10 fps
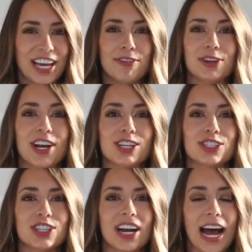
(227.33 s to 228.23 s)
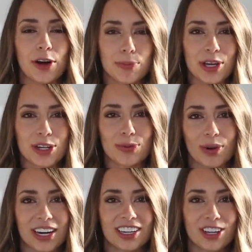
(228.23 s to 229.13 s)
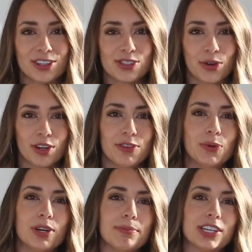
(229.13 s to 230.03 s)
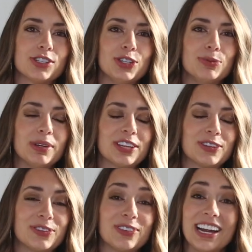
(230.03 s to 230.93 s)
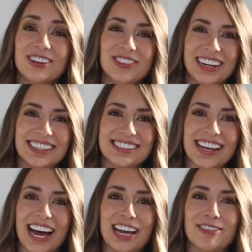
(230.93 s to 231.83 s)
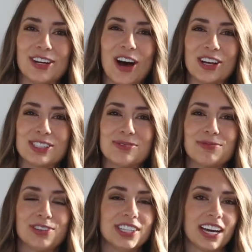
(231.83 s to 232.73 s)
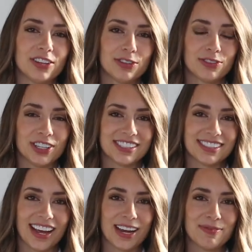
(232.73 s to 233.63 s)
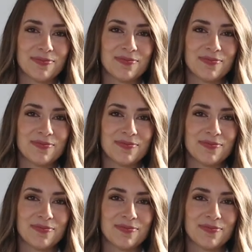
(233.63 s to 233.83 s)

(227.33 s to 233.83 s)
If you're not sure how to pick your brand colors, or if you want to make sure you pick the right ones, I have an awesome free download for you today.